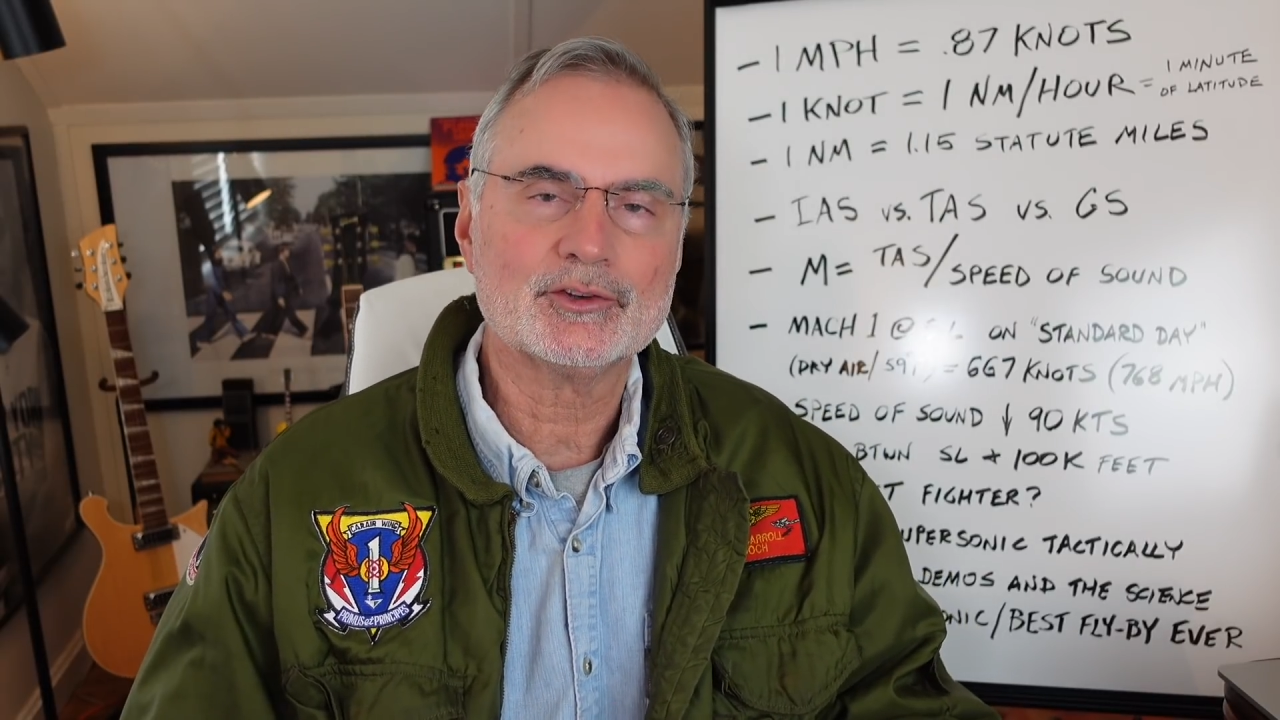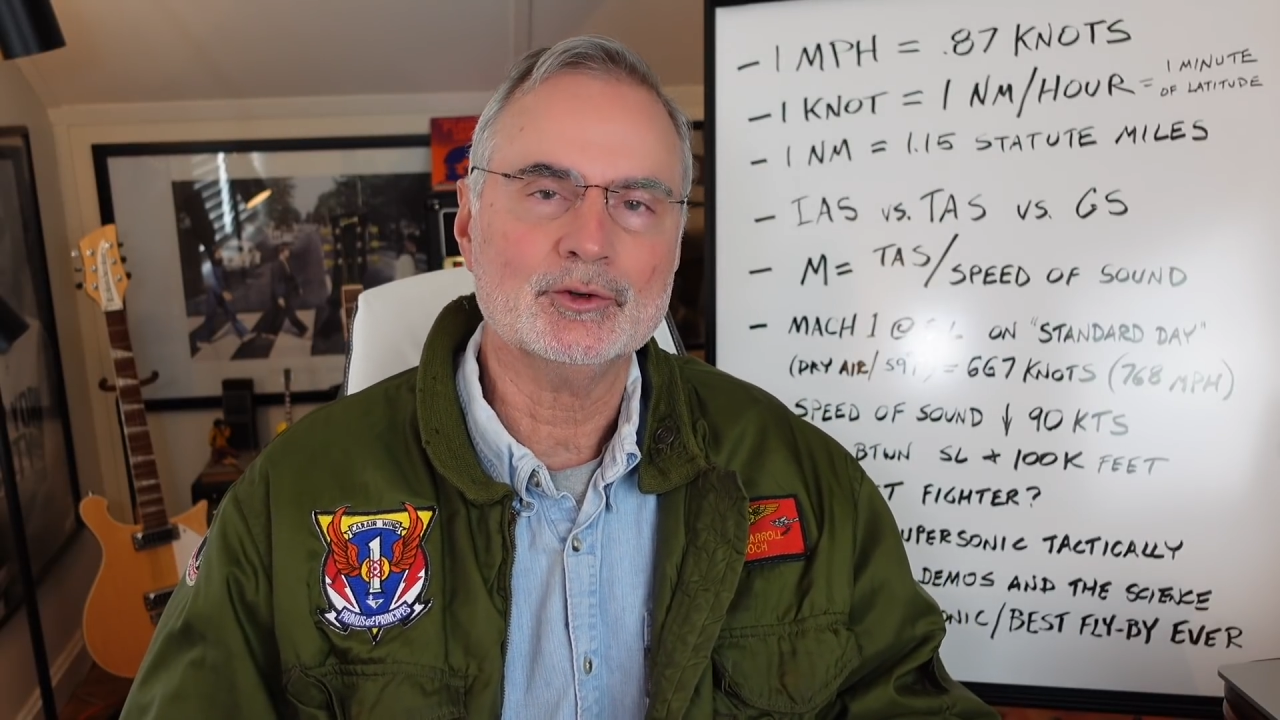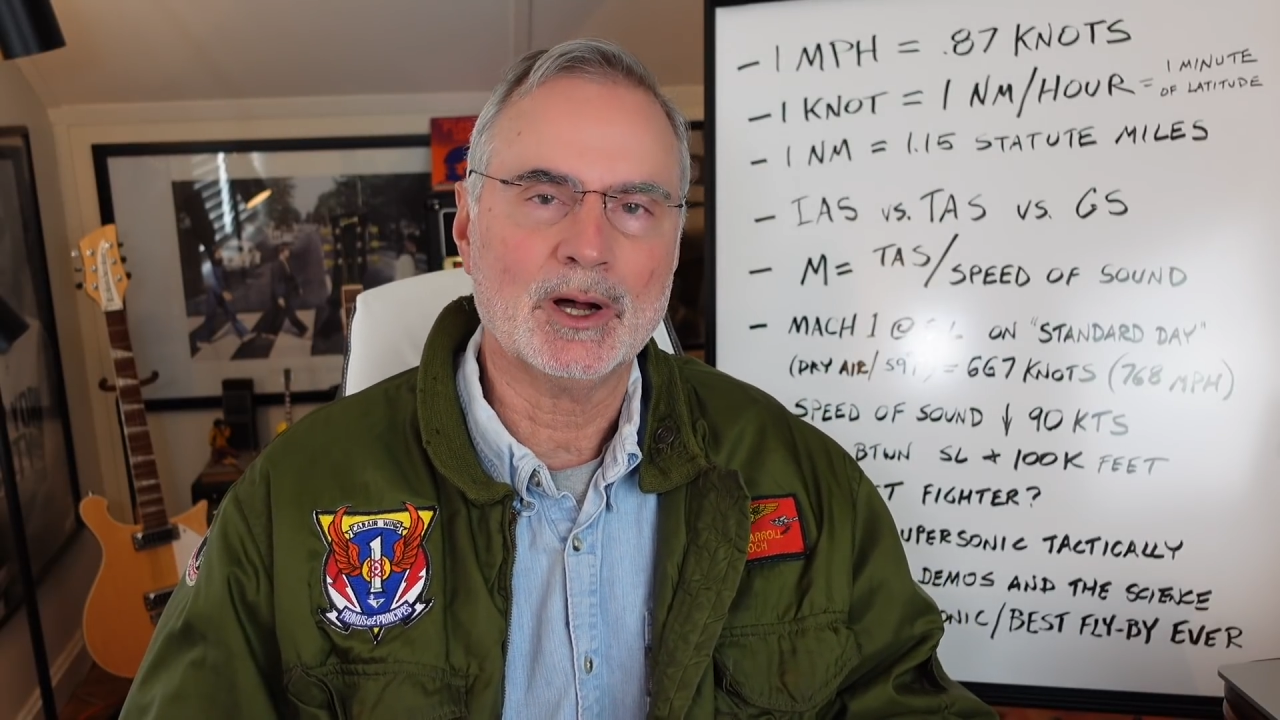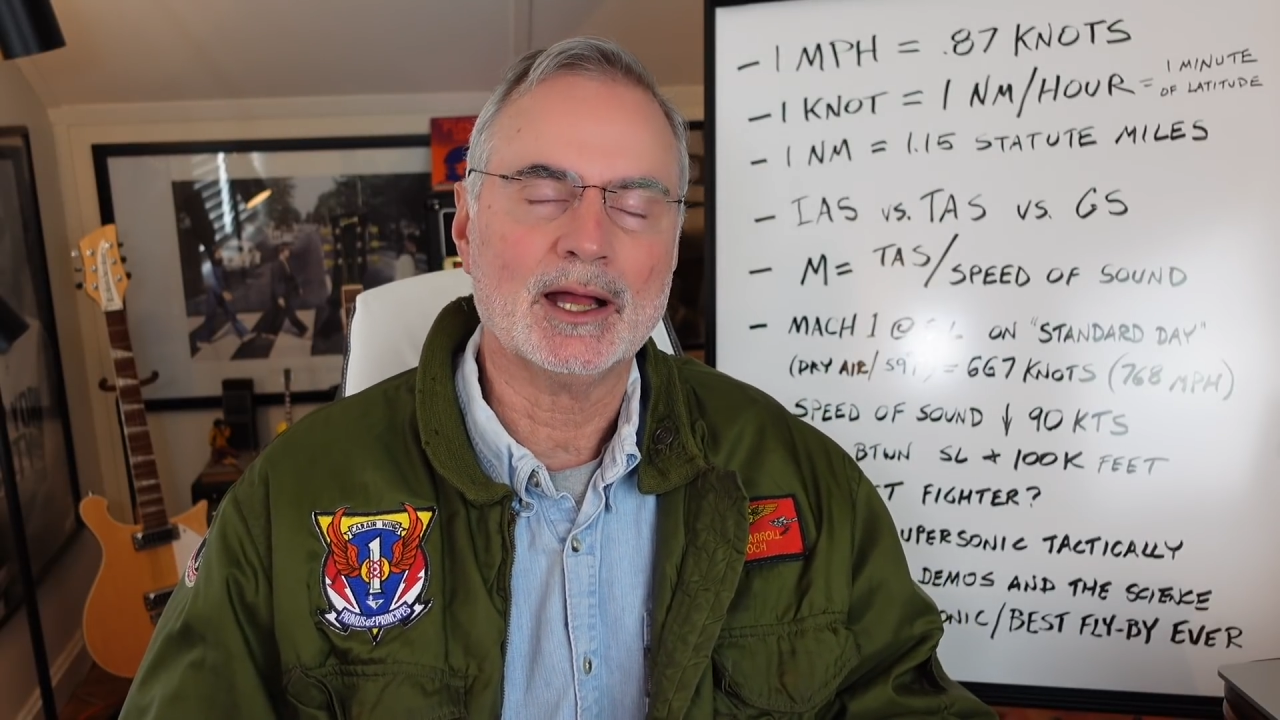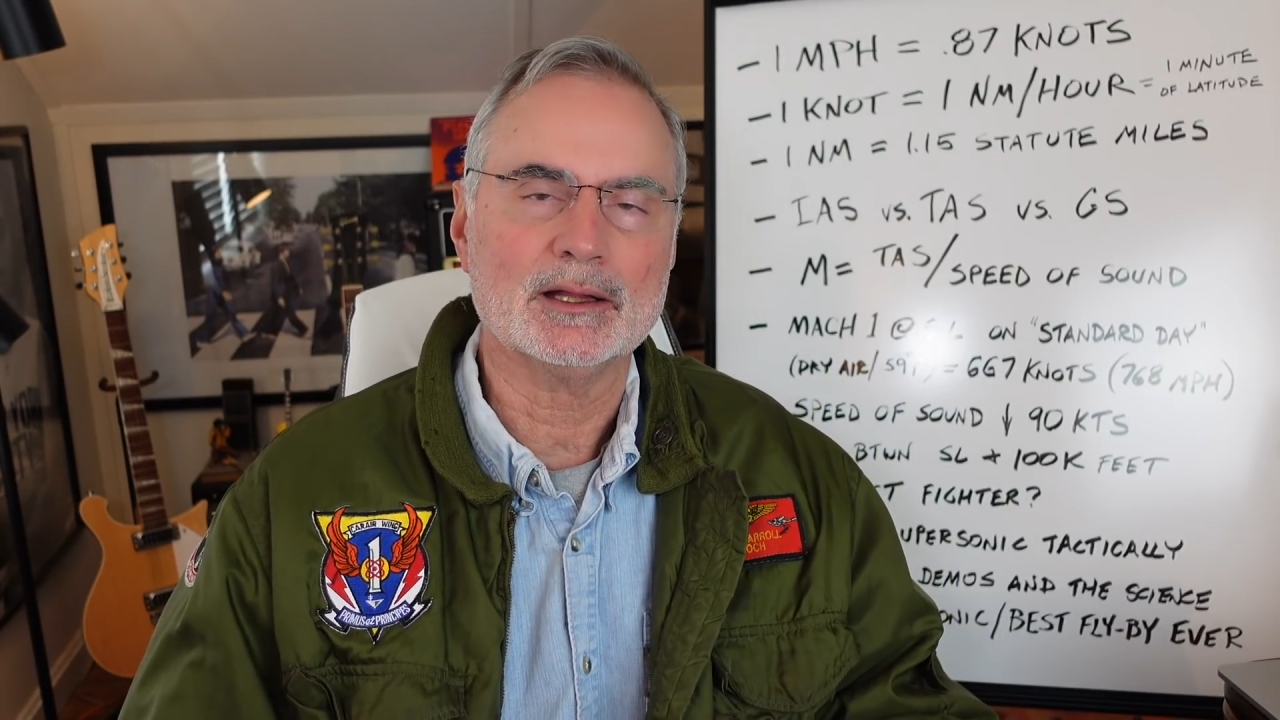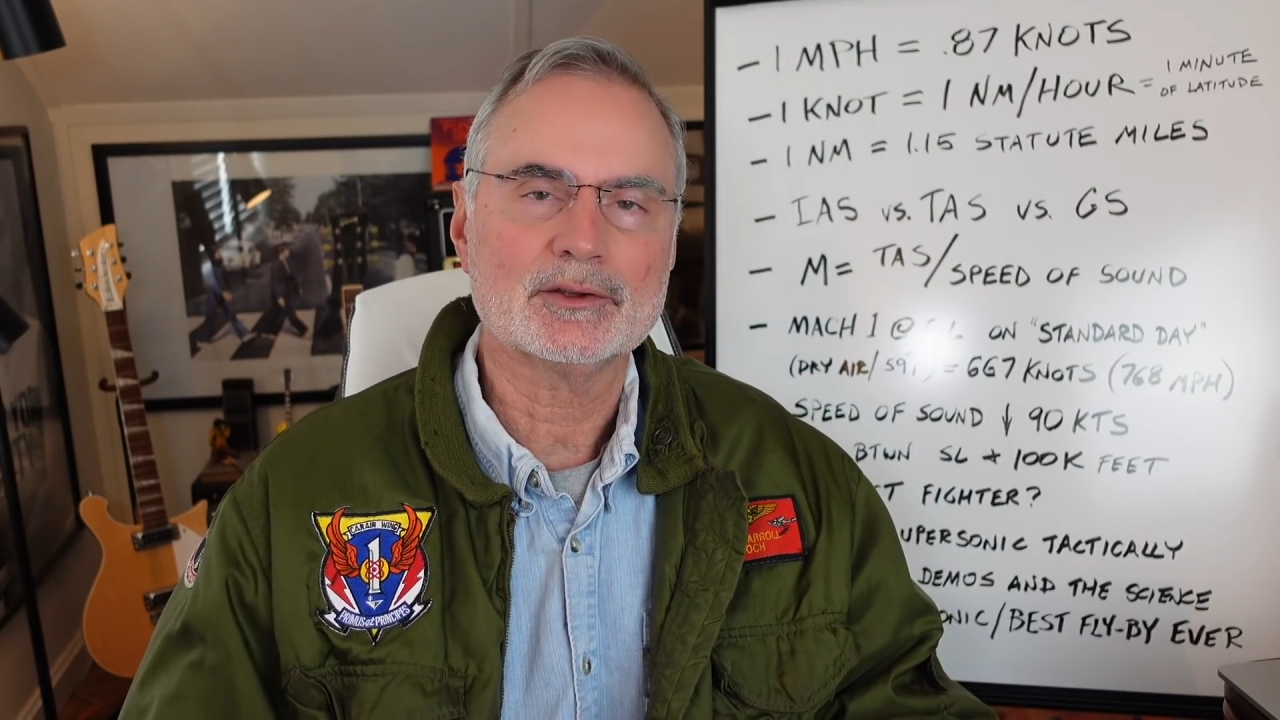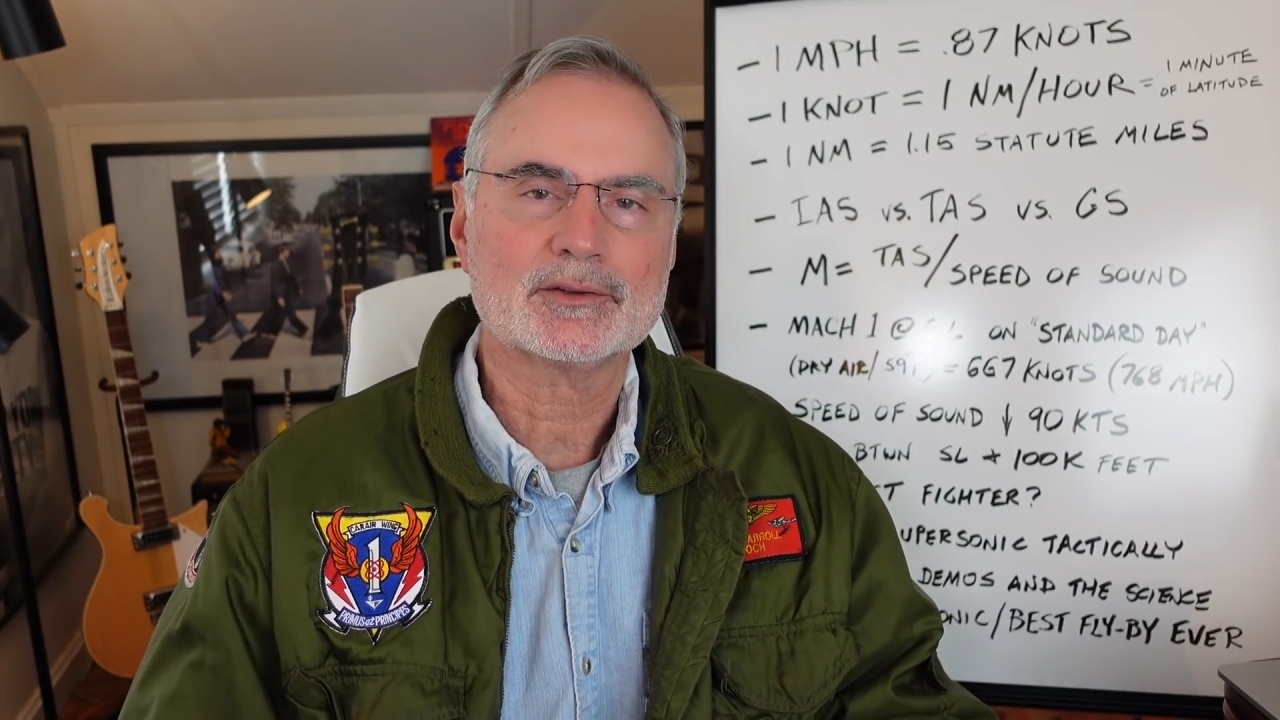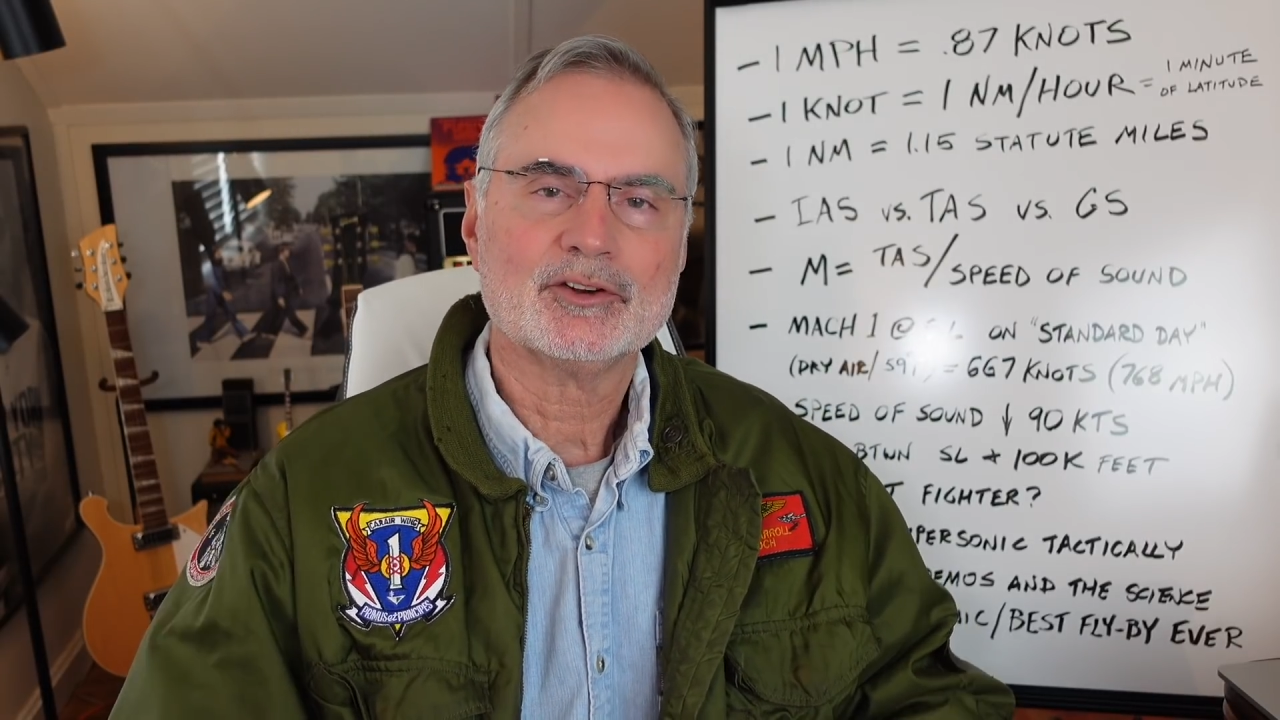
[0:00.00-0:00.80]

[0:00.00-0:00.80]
two miles